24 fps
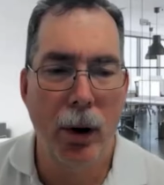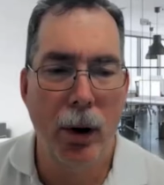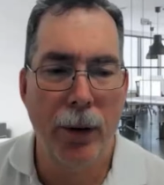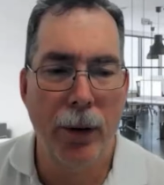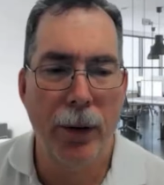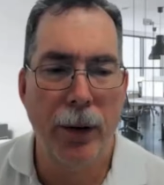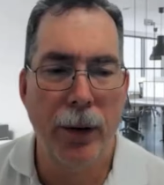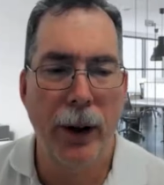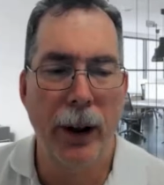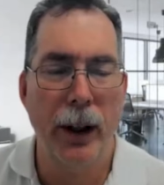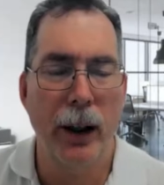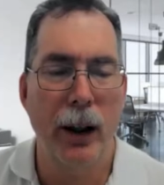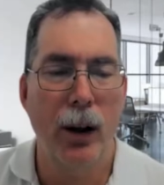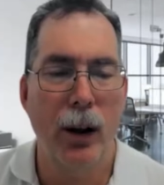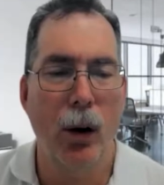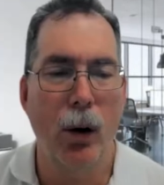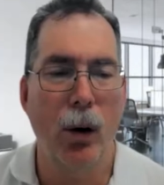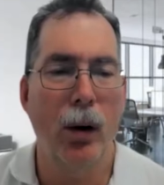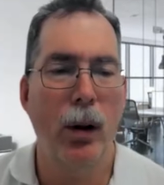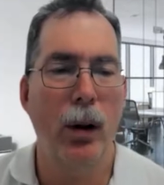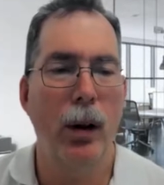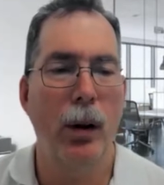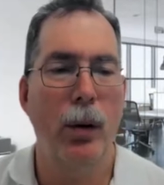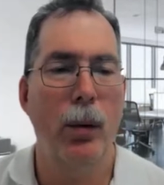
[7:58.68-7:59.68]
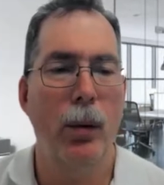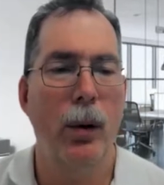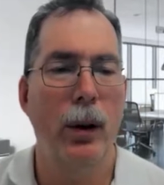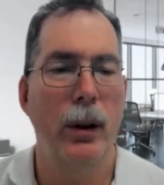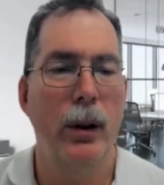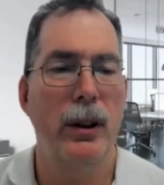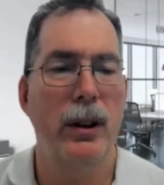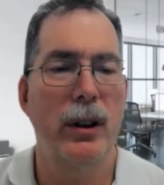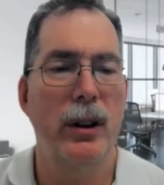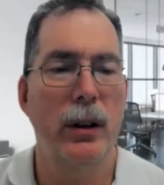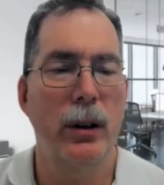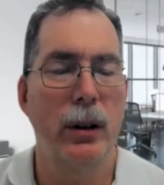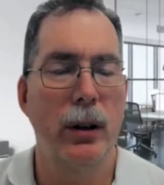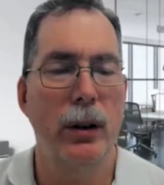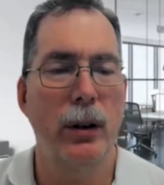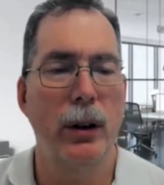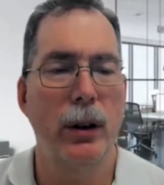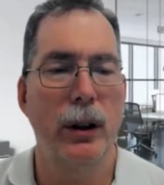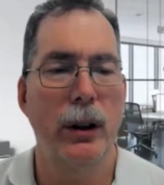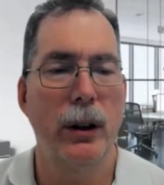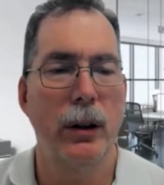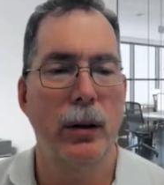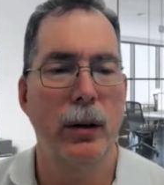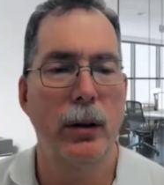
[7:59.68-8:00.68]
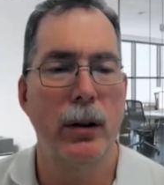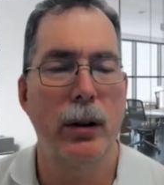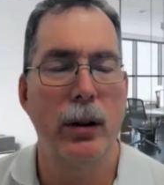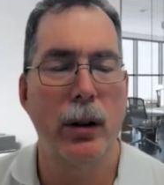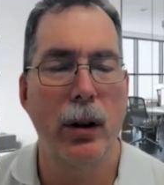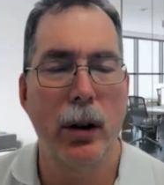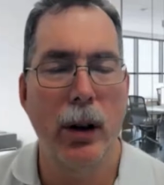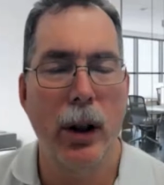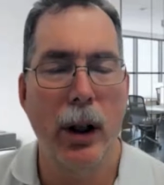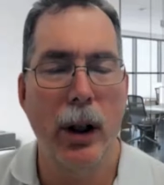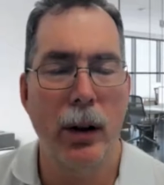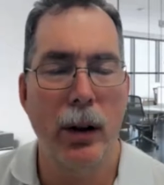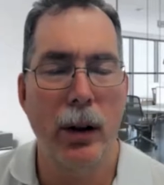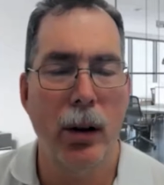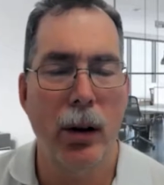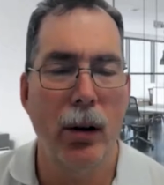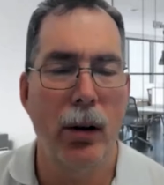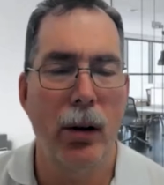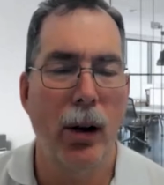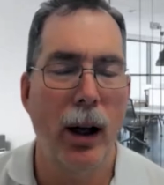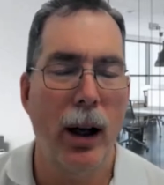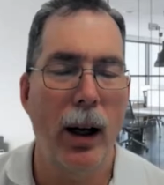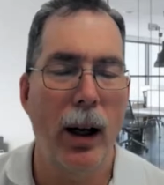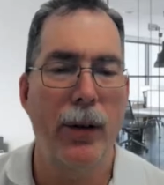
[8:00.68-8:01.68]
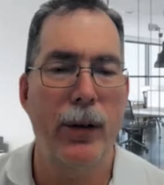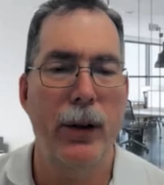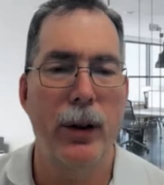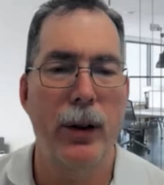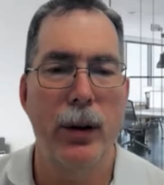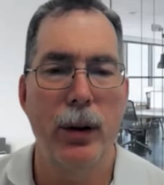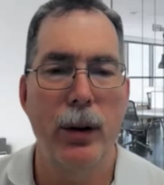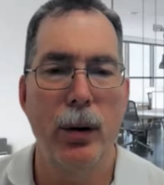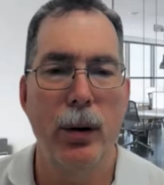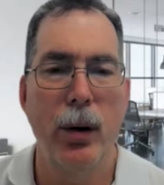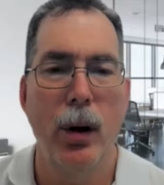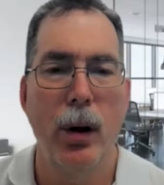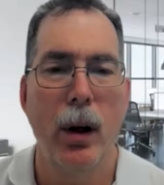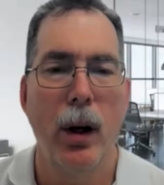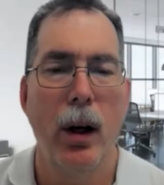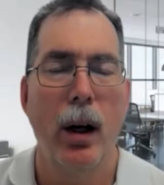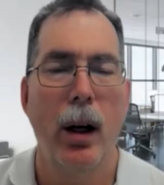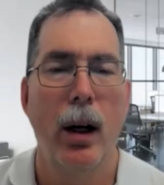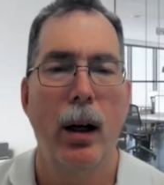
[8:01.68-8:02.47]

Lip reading: offering an all-in-one solution so that you don't have to